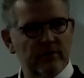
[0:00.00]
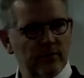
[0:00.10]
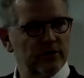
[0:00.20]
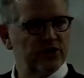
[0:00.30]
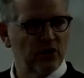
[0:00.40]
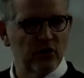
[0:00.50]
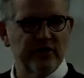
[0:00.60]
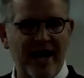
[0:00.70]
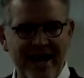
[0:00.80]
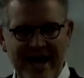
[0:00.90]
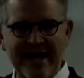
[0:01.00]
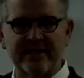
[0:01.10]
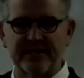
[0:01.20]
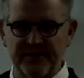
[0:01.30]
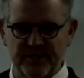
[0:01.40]
were told, I hate
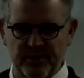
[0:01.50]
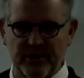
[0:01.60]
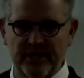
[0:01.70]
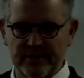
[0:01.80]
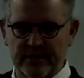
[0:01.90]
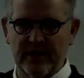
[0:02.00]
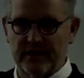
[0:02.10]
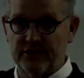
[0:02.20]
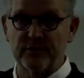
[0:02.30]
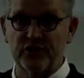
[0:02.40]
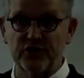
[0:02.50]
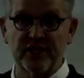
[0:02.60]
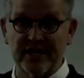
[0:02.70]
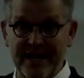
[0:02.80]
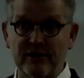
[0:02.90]
this experience. And she was
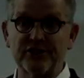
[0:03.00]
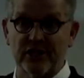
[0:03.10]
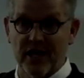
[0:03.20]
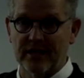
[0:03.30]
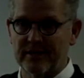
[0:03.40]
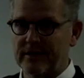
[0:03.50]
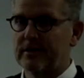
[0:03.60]
using a nail salon.